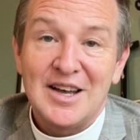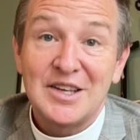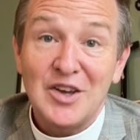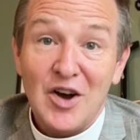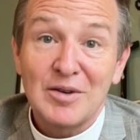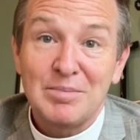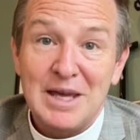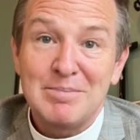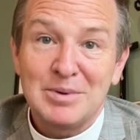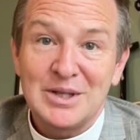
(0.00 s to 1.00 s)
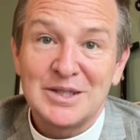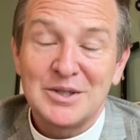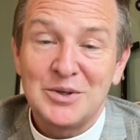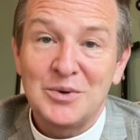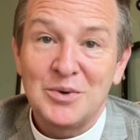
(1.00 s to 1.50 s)
young people
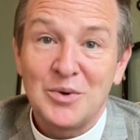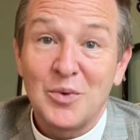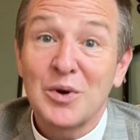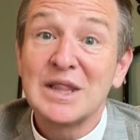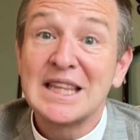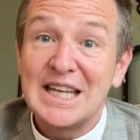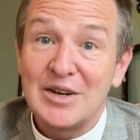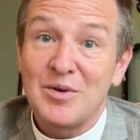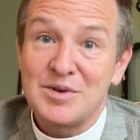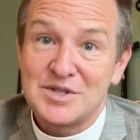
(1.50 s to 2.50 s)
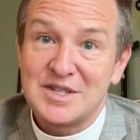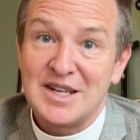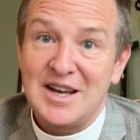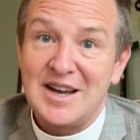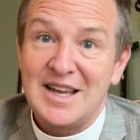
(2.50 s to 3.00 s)
who were leaders
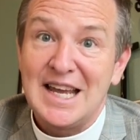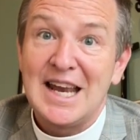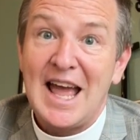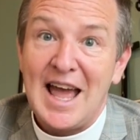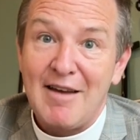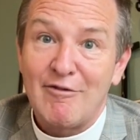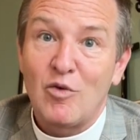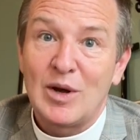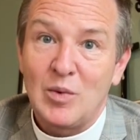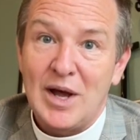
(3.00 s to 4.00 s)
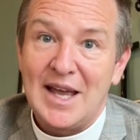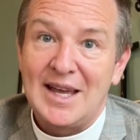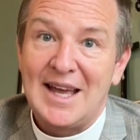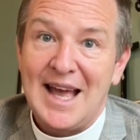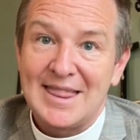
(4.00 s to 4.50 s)
in every way
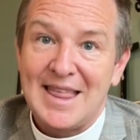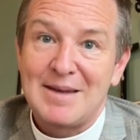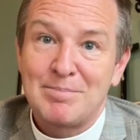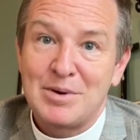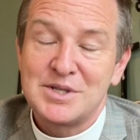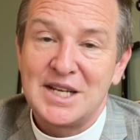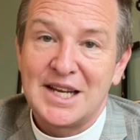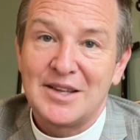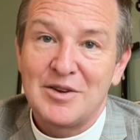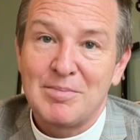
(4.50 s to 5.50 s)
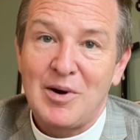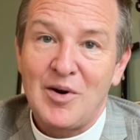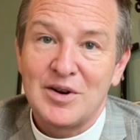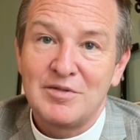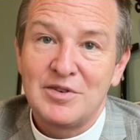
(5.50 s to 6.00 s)
at that particular
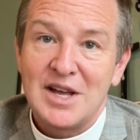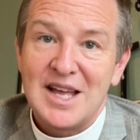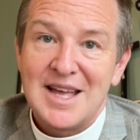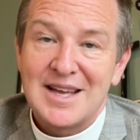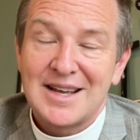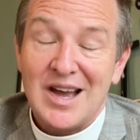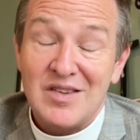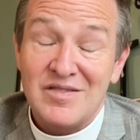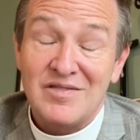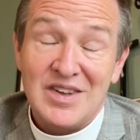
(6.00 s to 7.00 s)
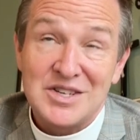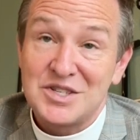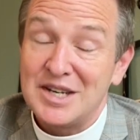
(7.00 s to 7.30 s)
part of convention.